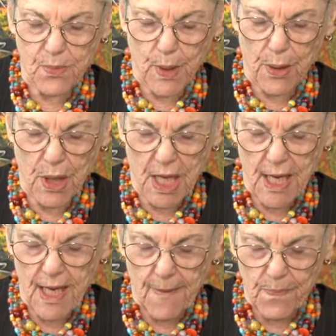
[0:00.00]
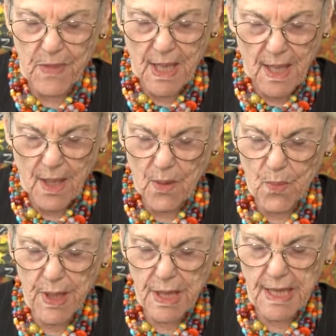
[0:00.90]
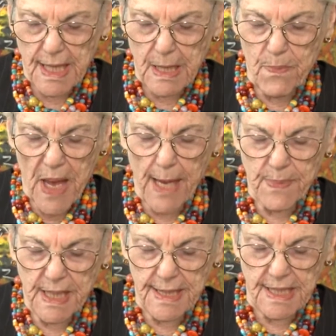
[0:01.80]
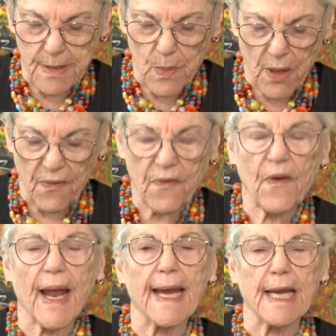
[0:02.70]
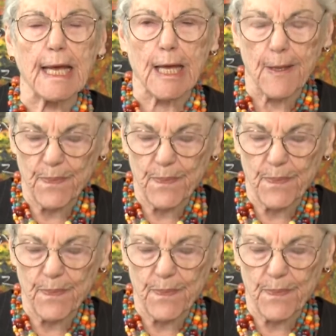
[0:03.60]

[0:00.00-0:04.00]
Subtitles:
with the baptism of Franny.